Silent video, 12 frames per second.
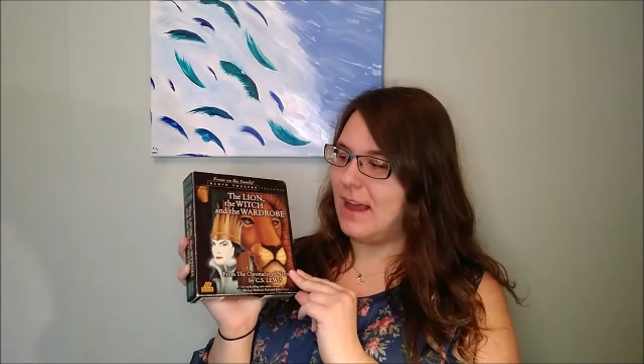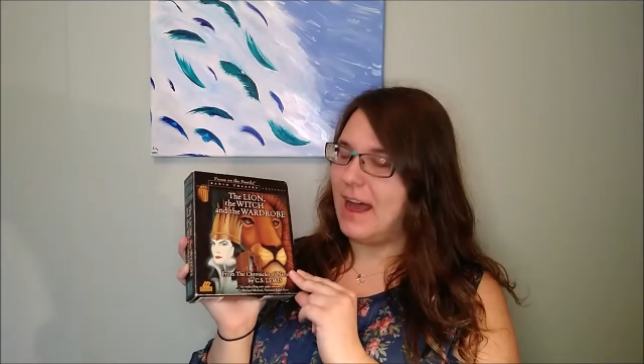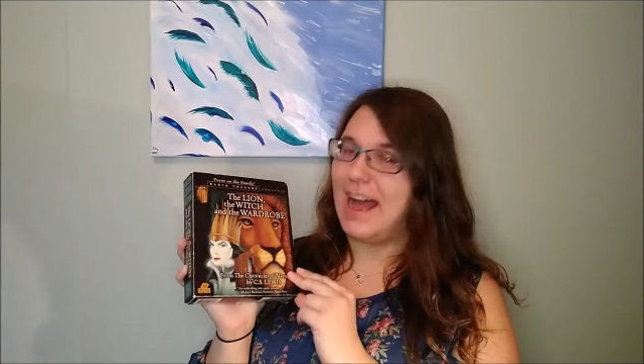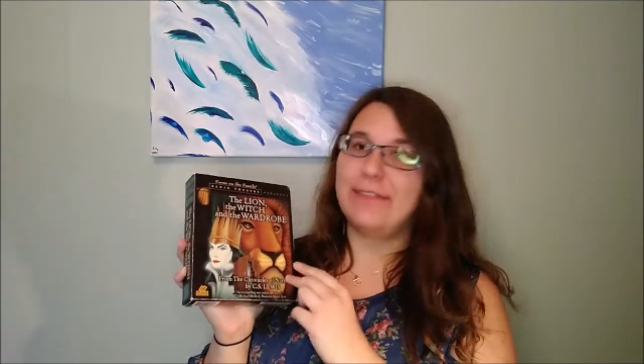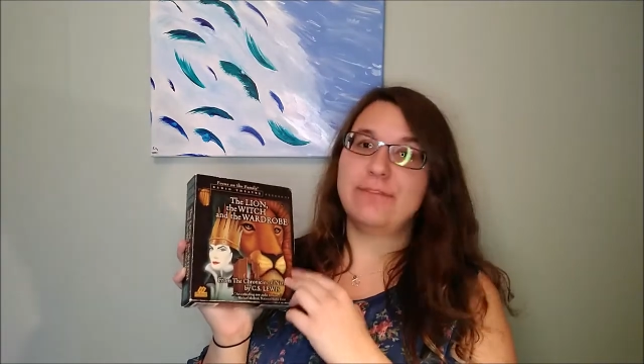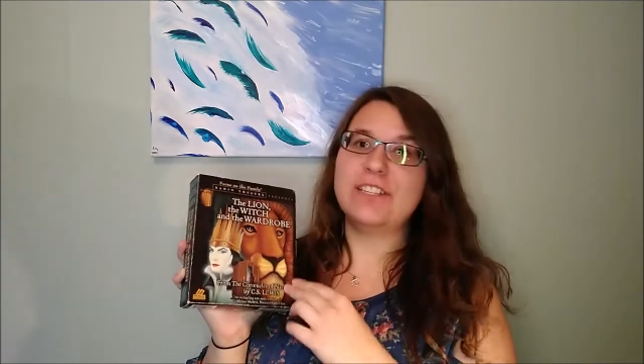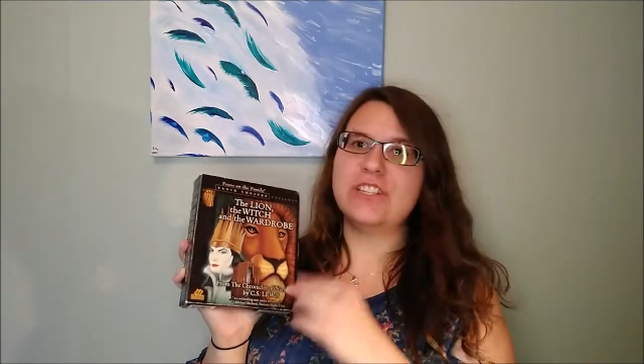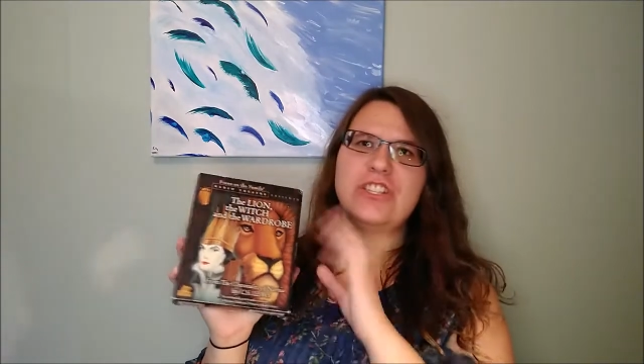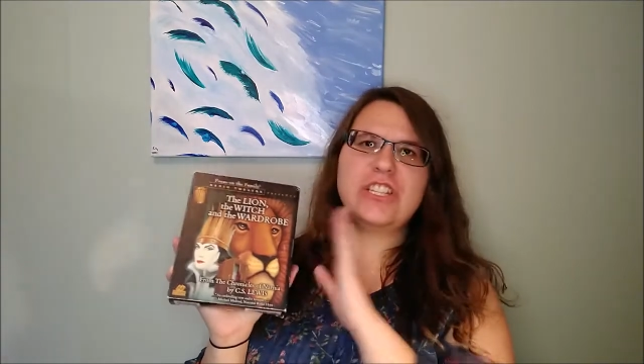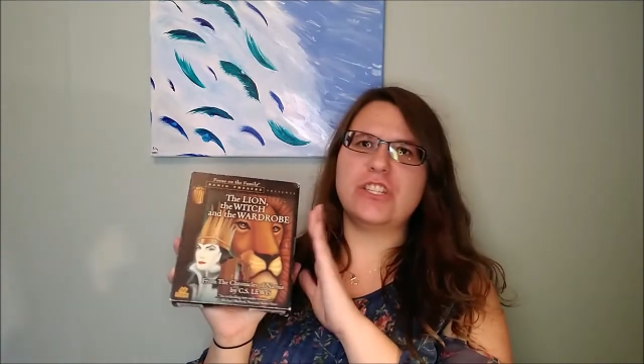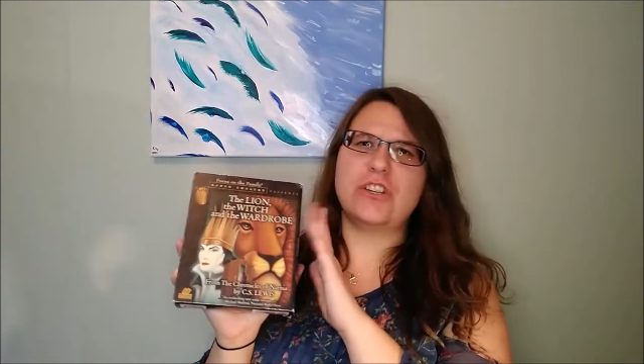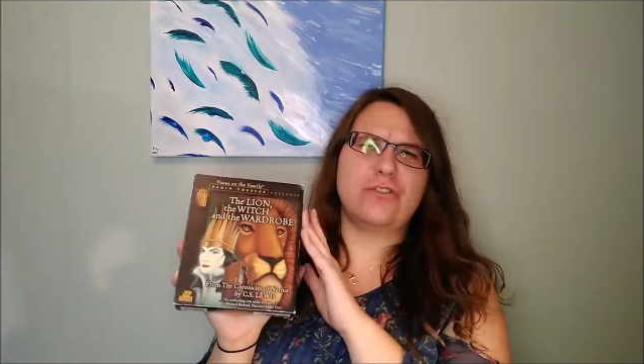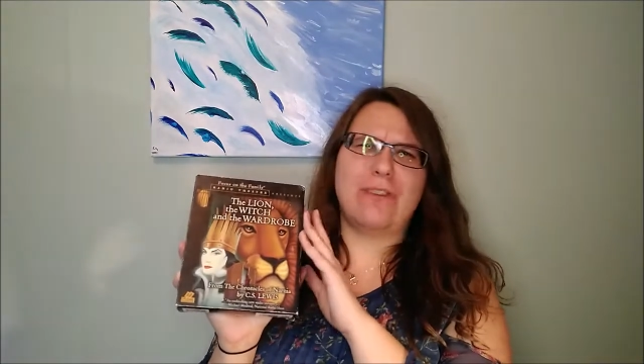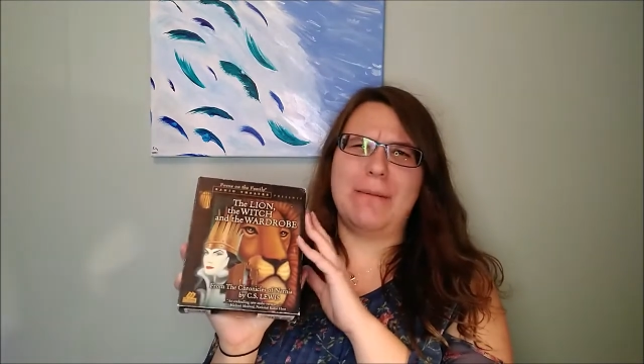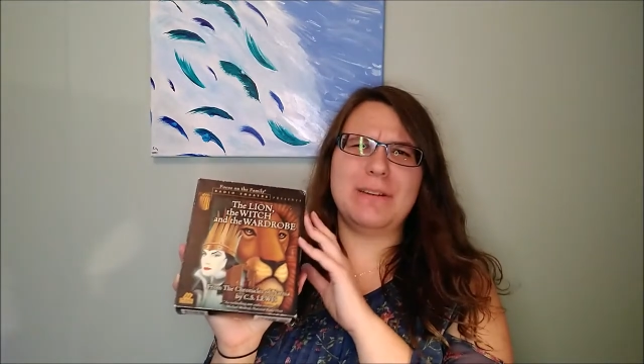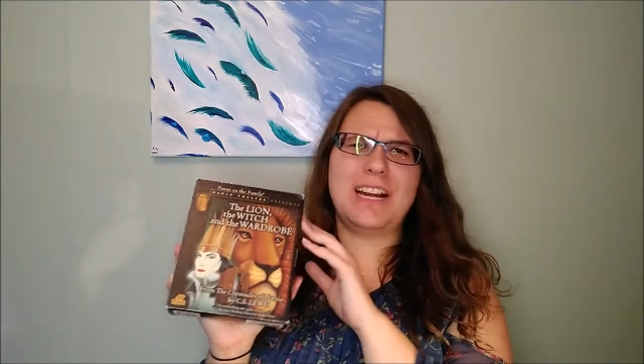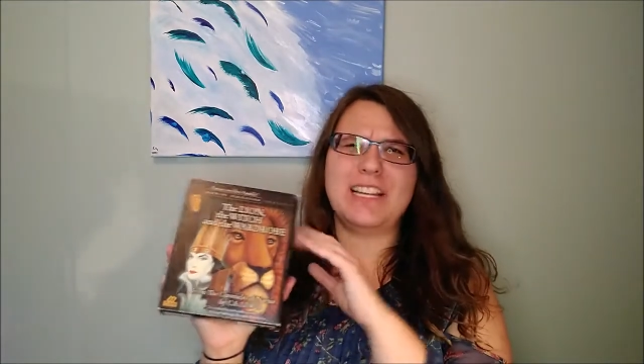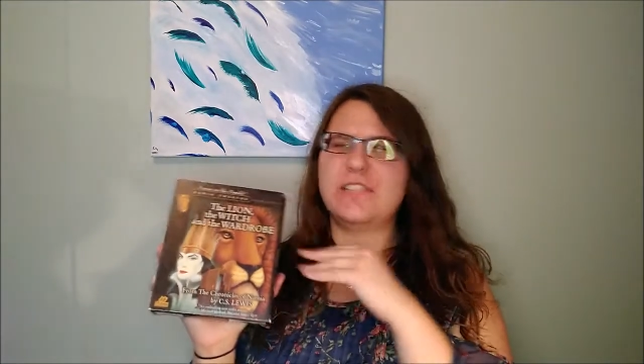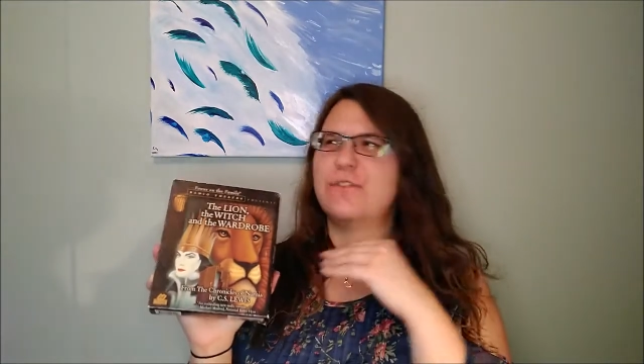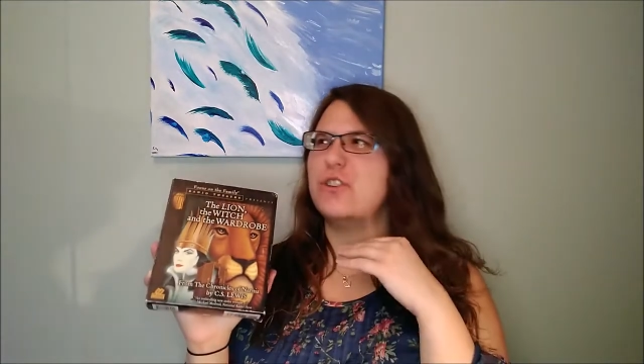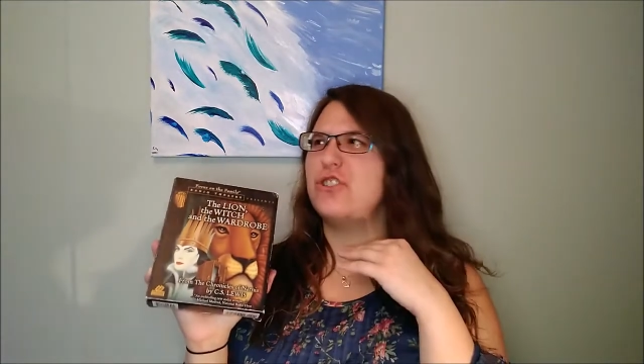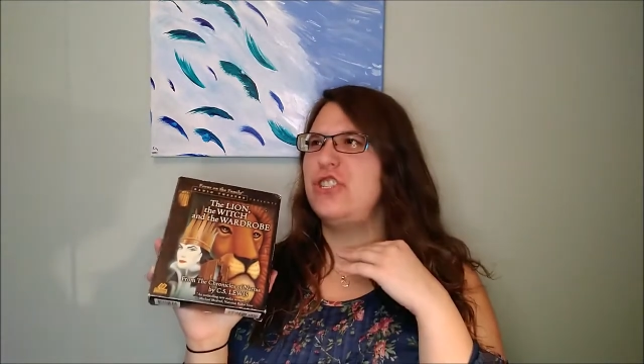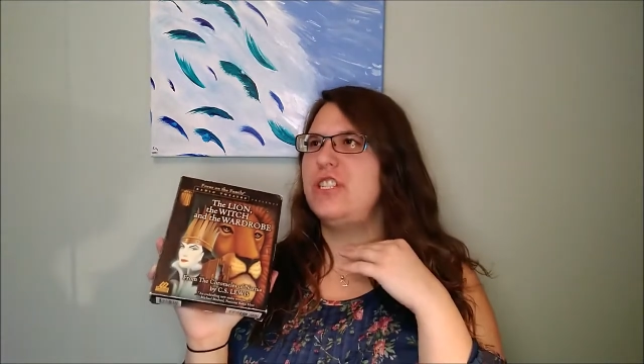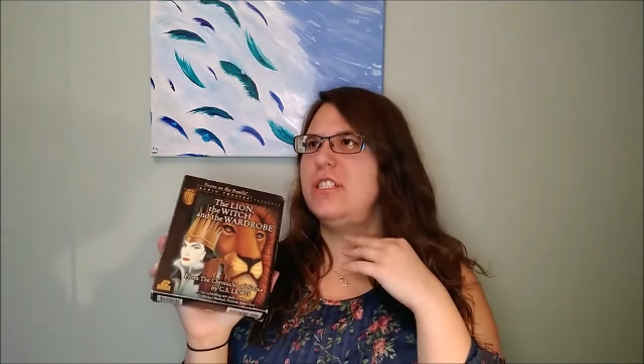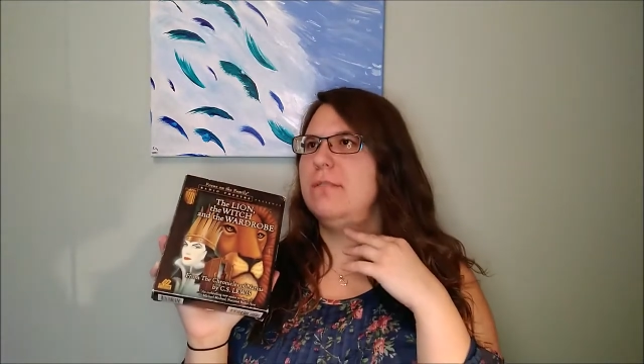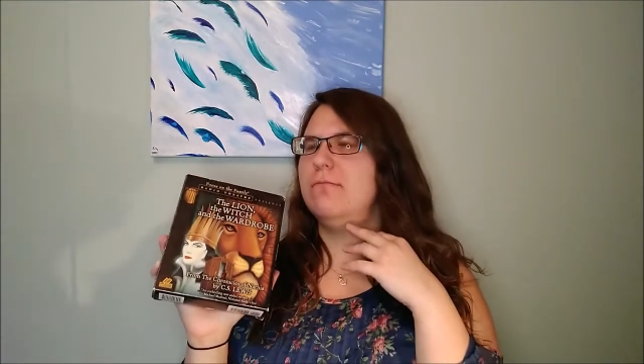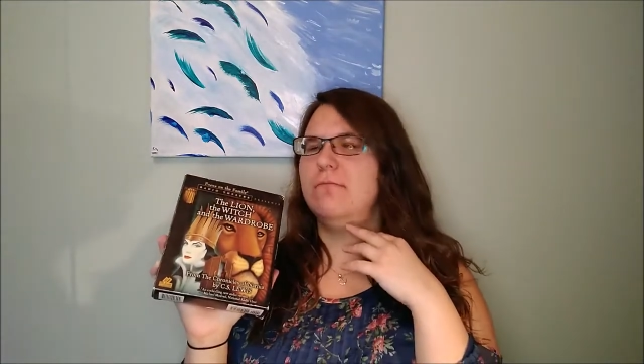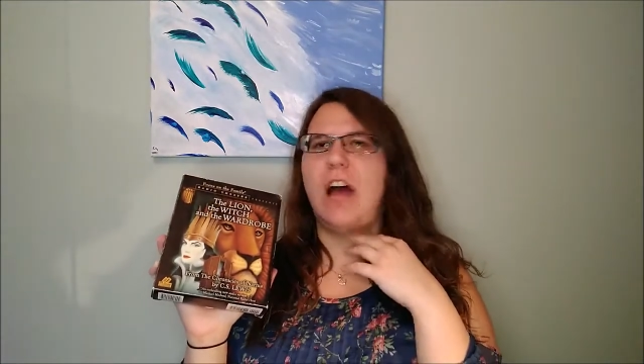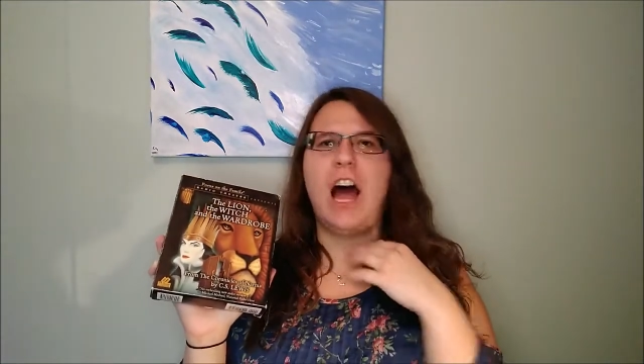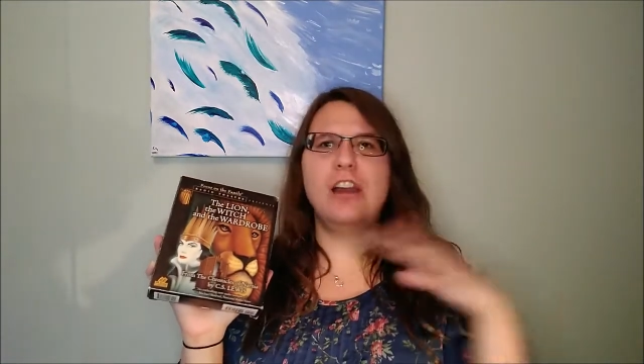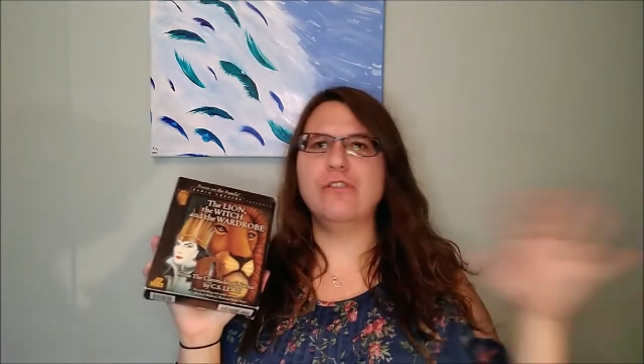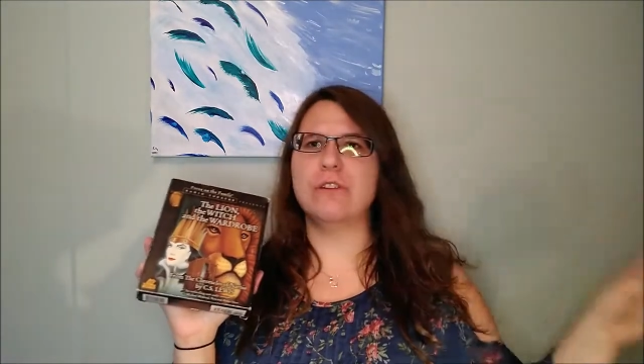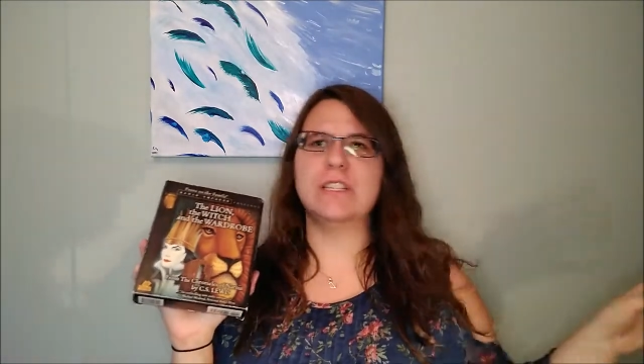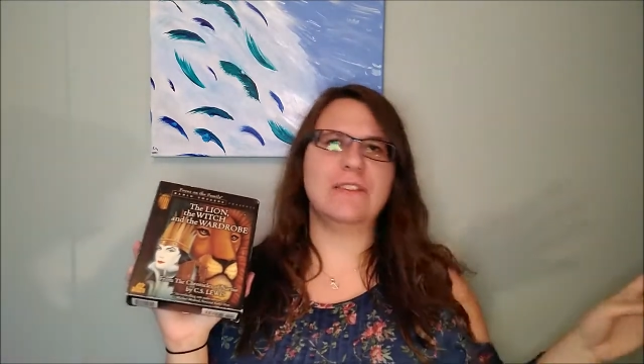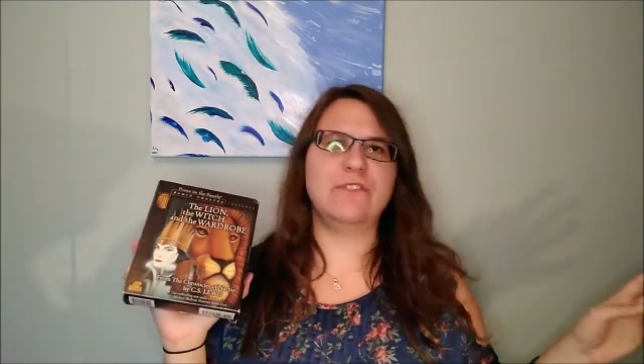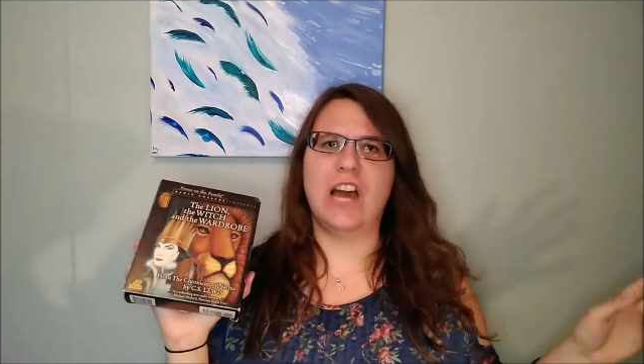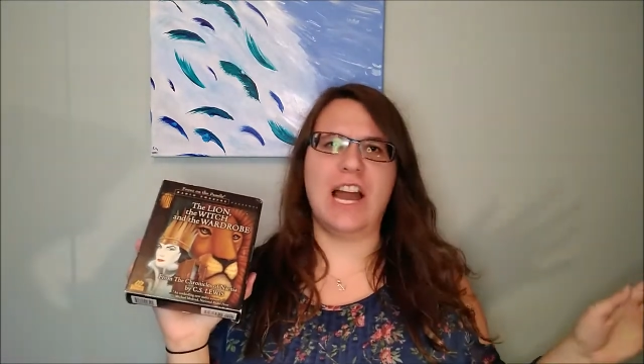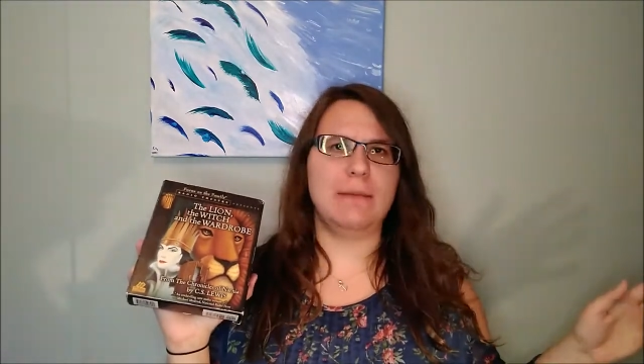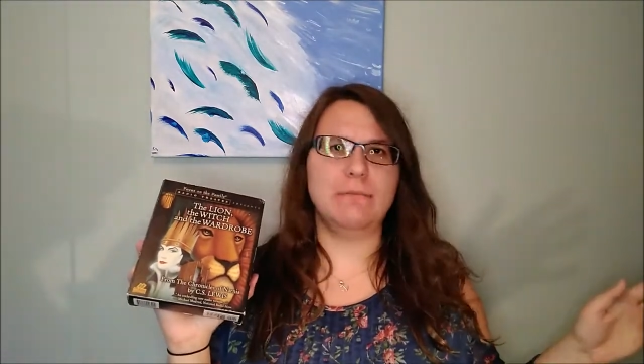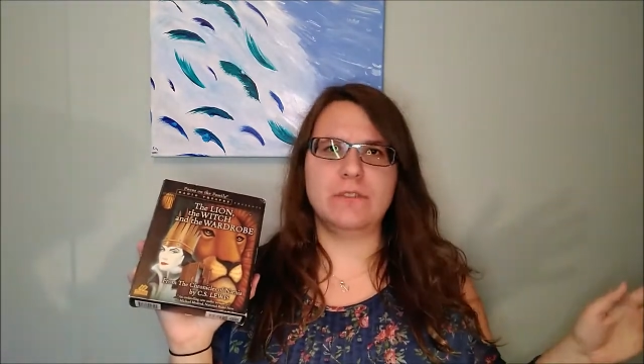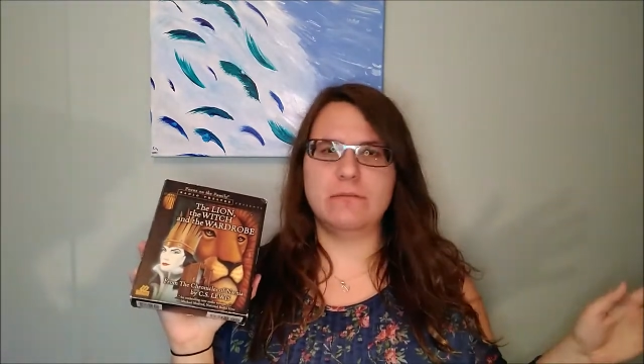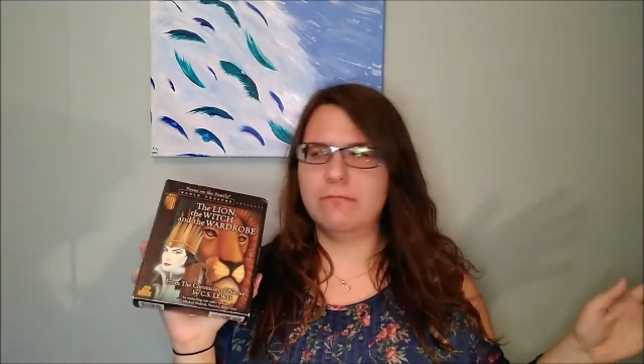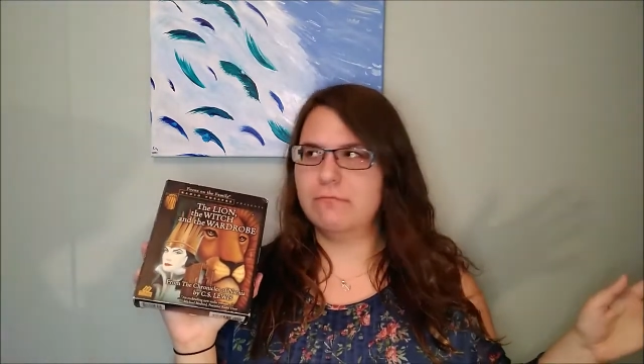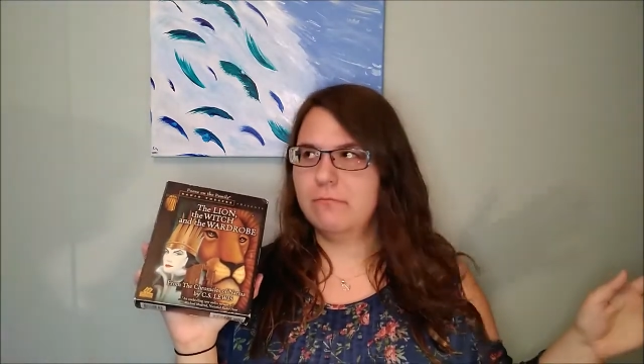I've listened to this dramatized version hundreds of times,